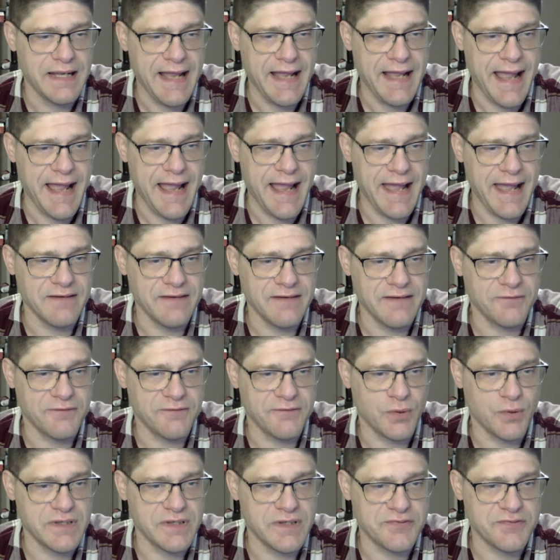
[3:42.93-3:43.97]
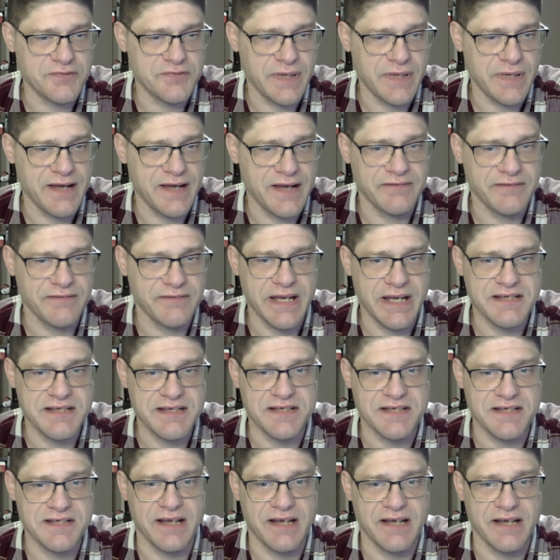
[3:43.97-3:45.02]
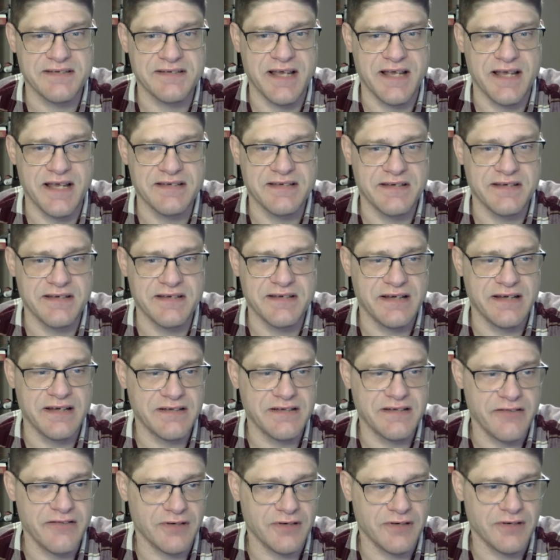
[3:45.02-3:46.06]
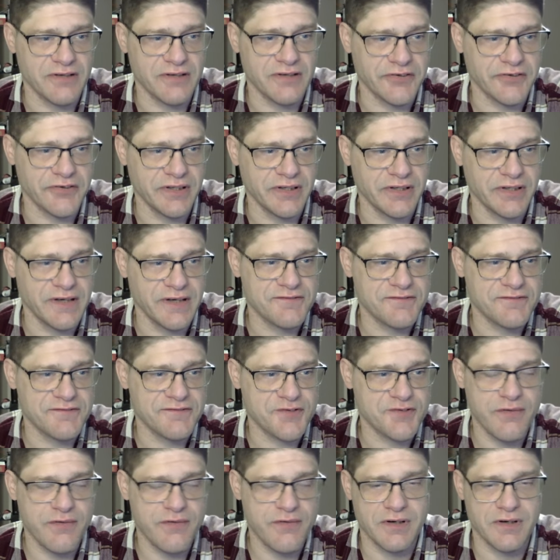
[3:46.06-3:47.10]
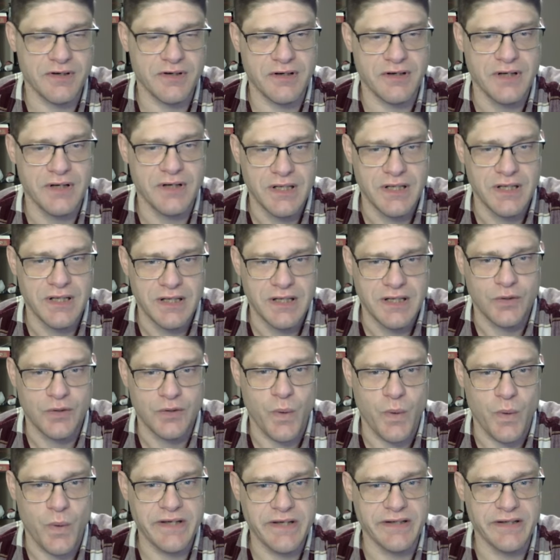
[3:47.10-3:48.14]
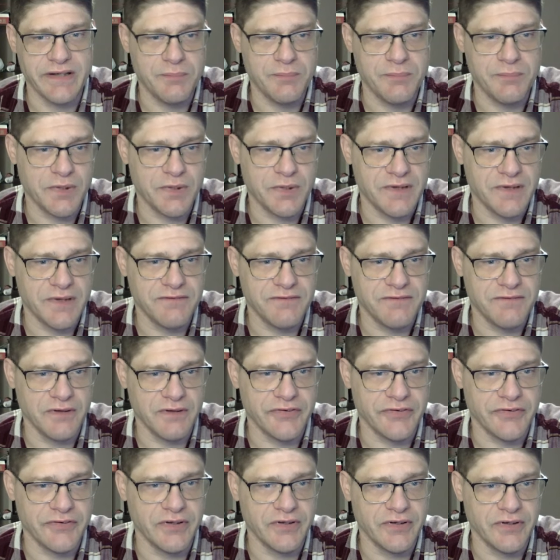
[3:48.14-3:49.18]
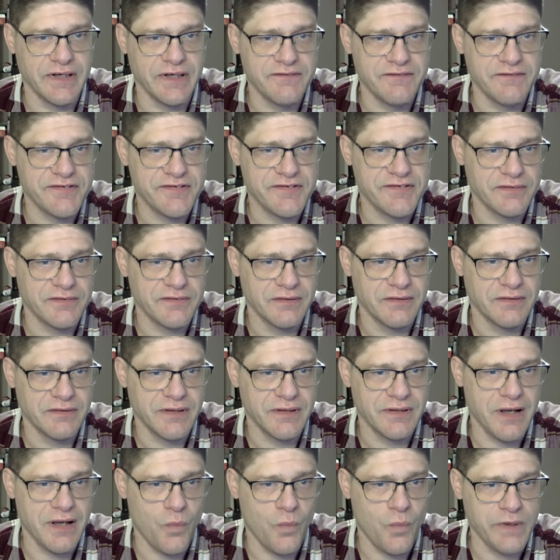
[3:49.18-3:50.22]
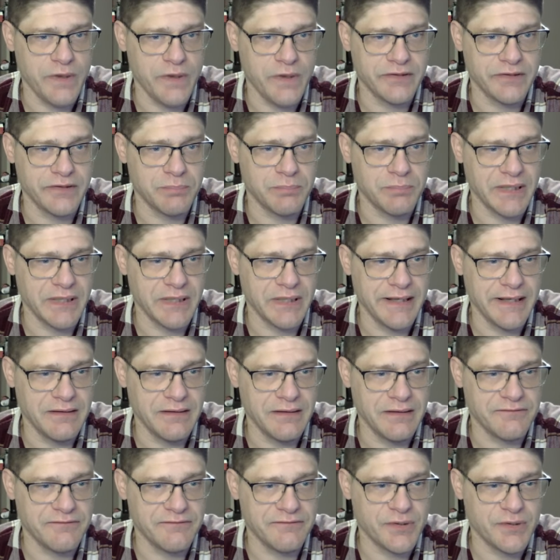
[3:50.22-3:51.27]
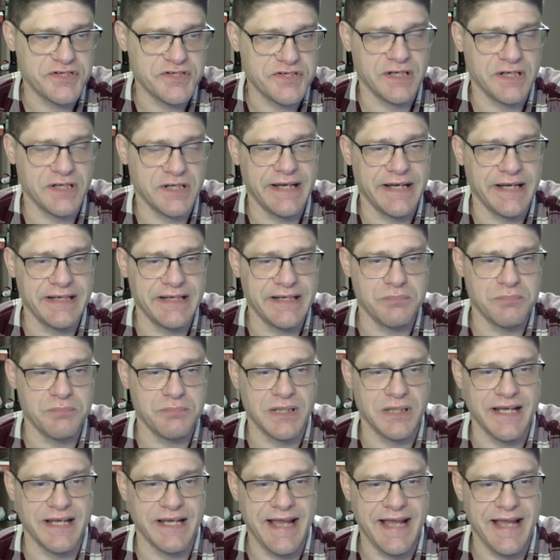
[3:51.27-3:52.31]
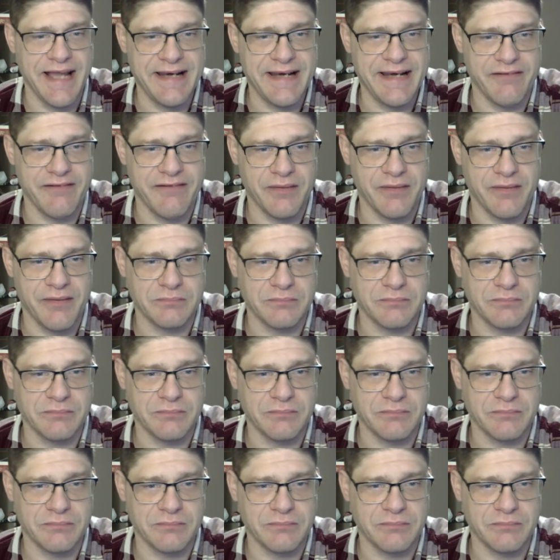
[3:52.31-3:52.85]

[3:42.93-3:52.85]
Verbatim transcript: And of course, we have a6 as another alternative. So there are quite a number of alternatives uh, one could play. Unfortunately, I didn't play any of them.